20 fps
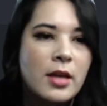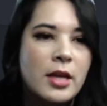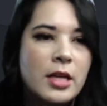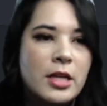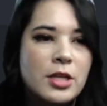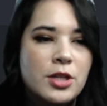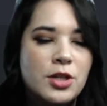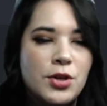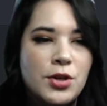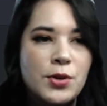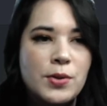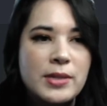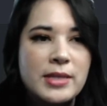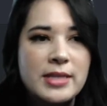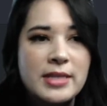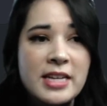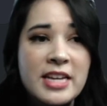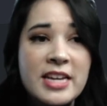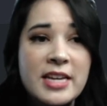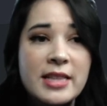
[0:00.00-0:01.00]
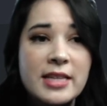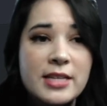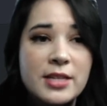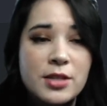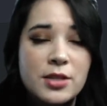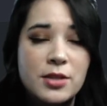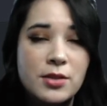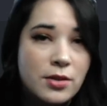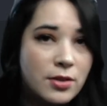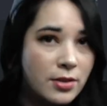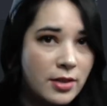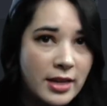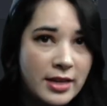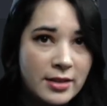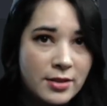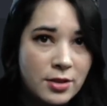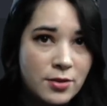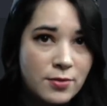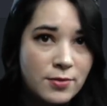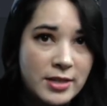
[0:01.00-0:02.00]
So you can see these
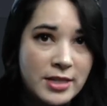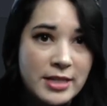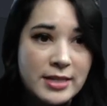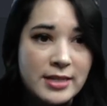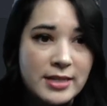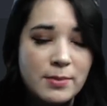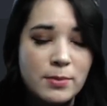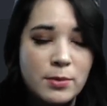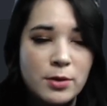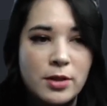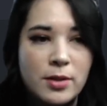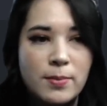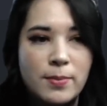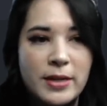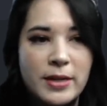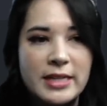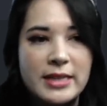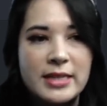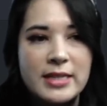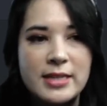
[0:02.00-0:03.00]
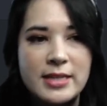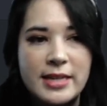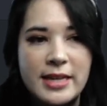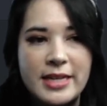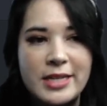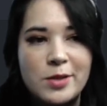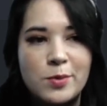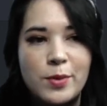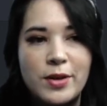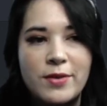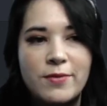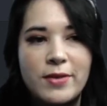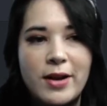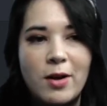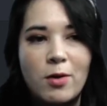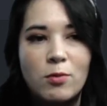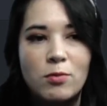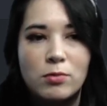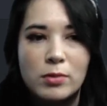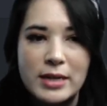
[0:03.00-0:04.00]
things are very similar, but in this case, we have
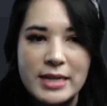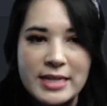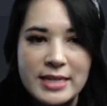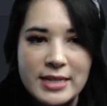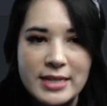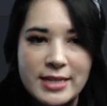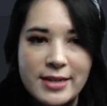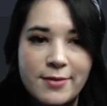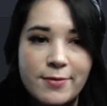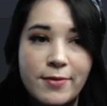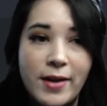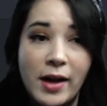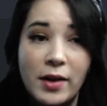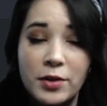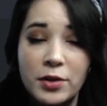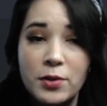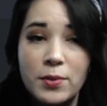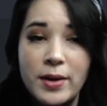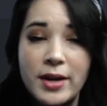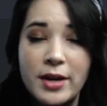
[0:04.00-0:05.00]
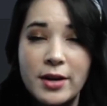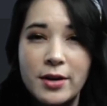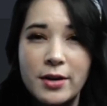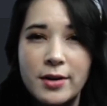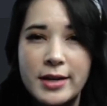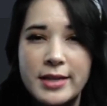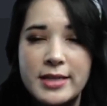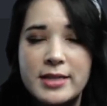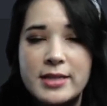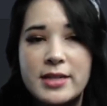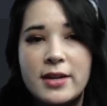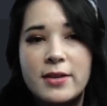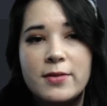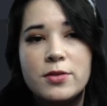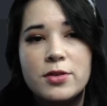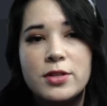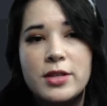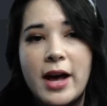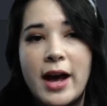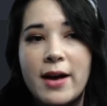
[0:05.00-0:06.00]
now raised a value error instead of
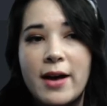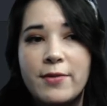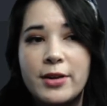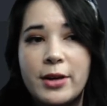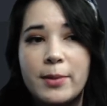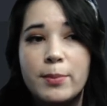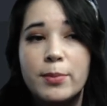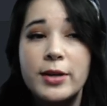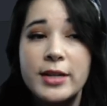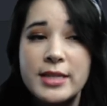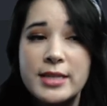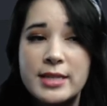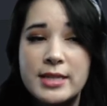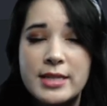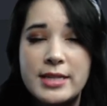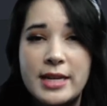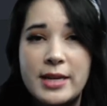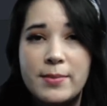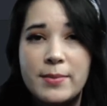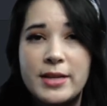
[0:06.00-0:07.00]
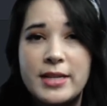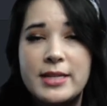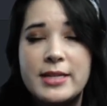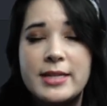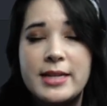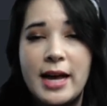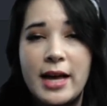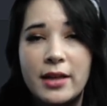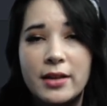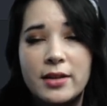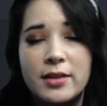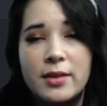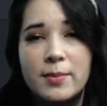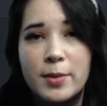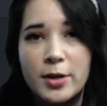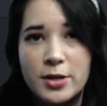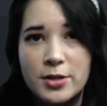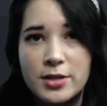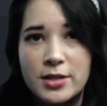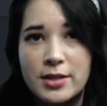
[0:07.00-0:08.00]
just having a print statement telling the
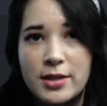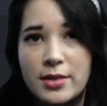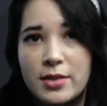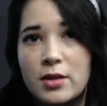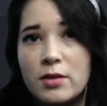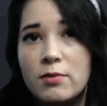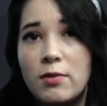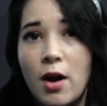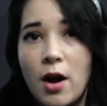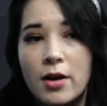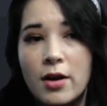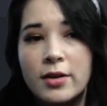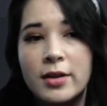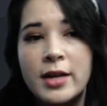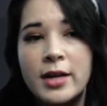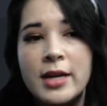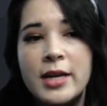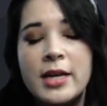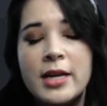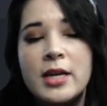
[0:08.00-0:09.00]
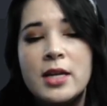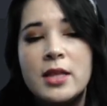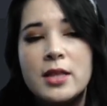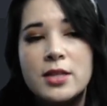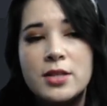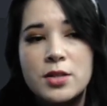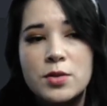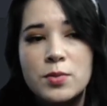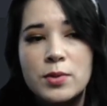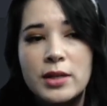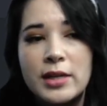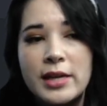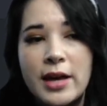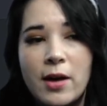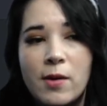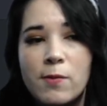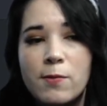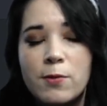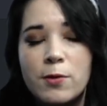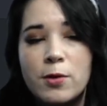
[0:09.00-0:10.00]
person that they're wrong. This is really
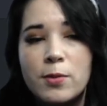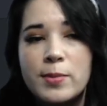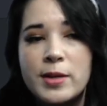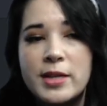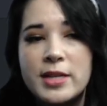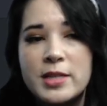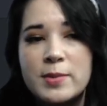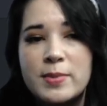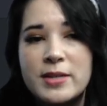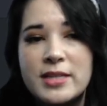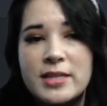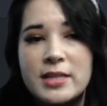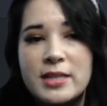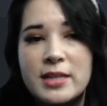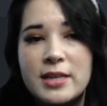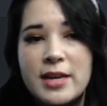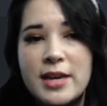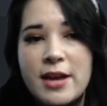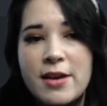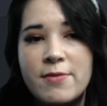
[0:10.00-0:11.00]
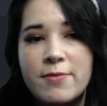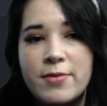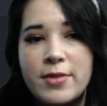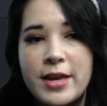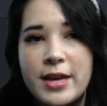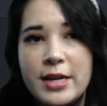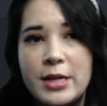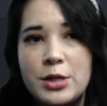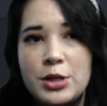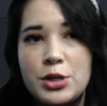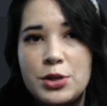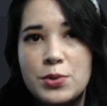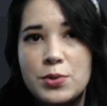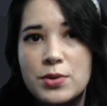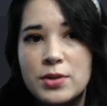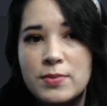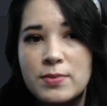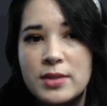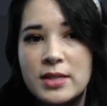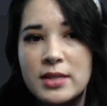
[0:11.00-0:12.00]
helpful because basically if they do
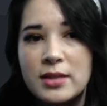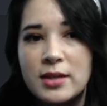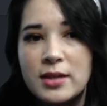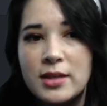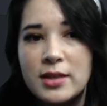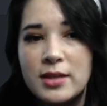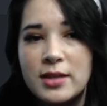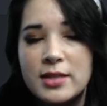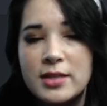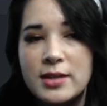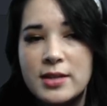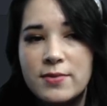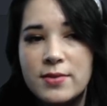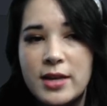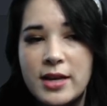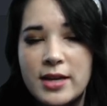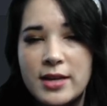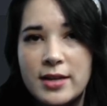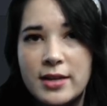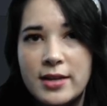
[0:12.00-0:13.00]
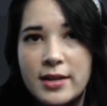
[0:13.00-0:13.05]
something like this, if they